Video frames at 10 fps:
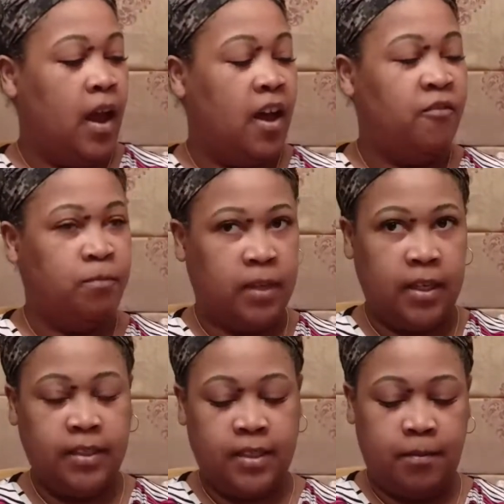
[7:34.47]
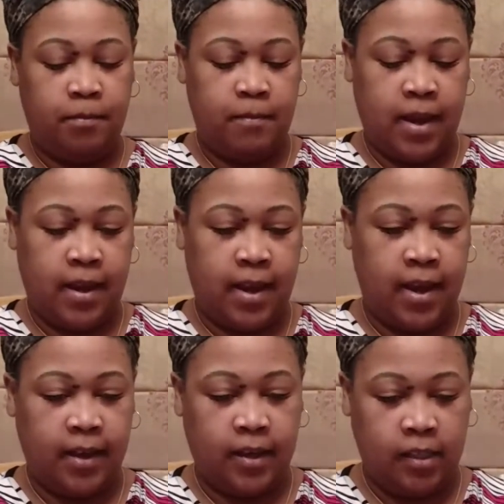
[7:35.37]
I've plugged up my
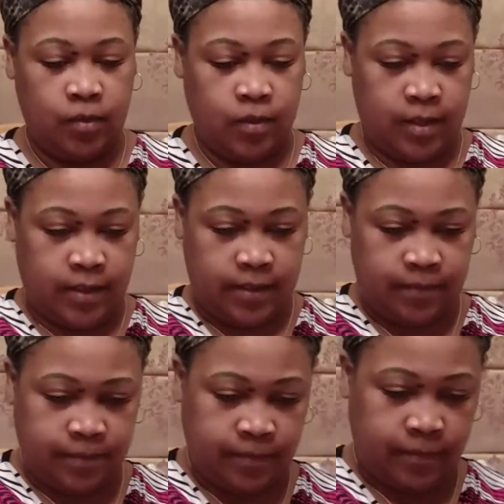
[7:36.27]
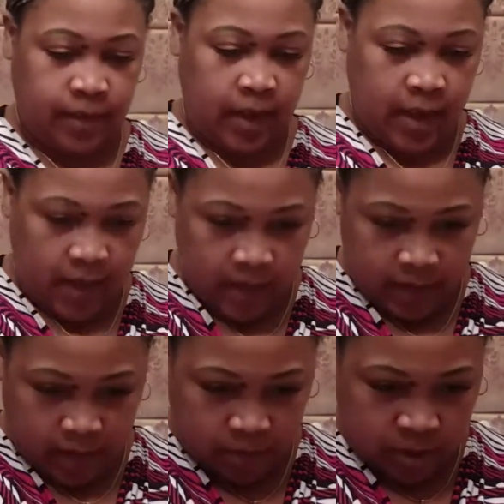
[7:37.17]
hot glue gun,
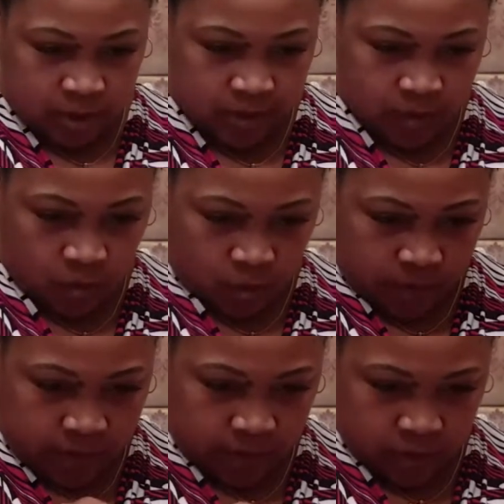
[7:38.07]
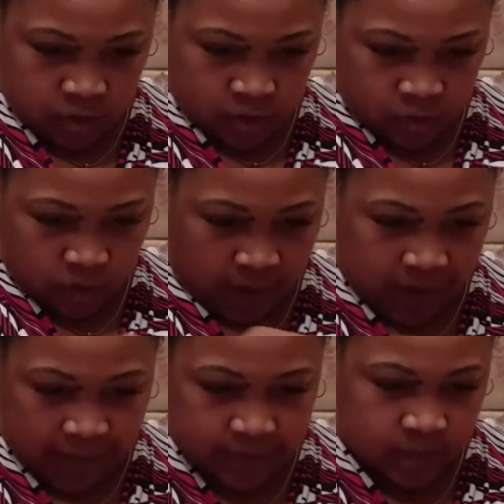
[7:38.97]
and I'm just going to, I
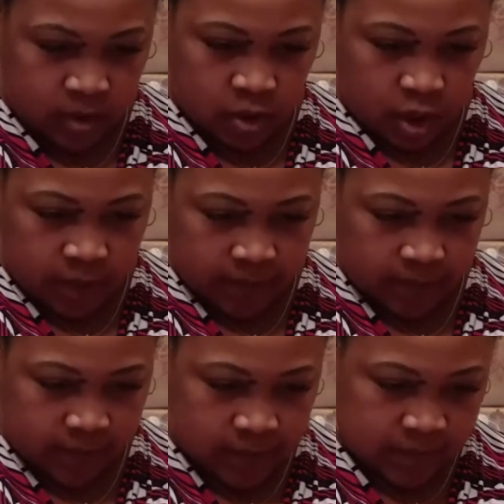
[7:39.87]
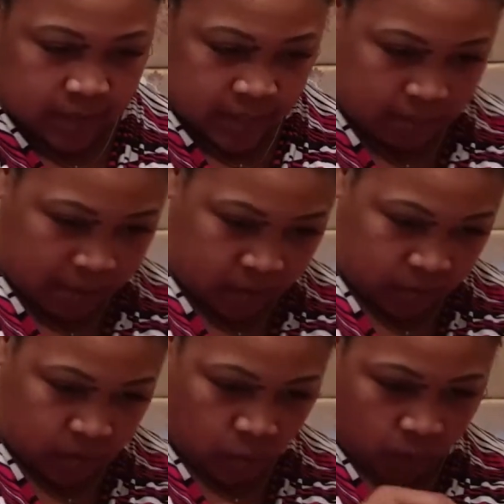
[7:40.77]
like to start at the seam. I
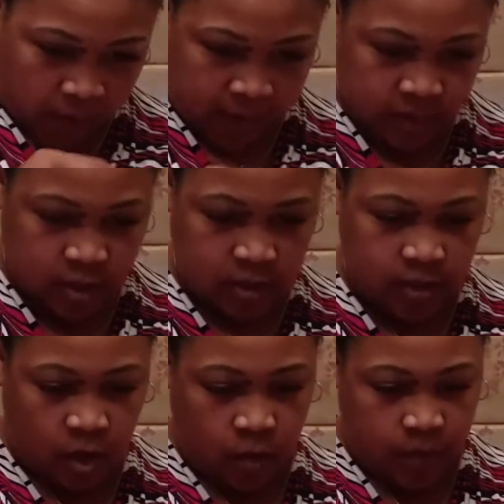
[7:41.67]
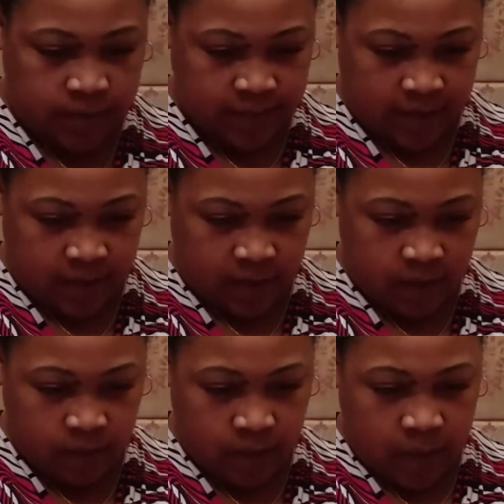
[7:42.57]
don't know why, I just always
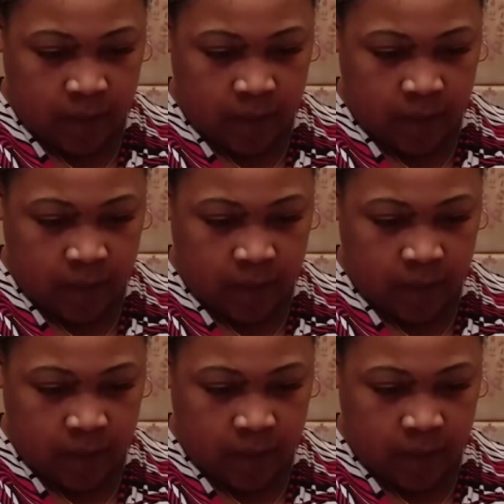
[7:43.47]
have.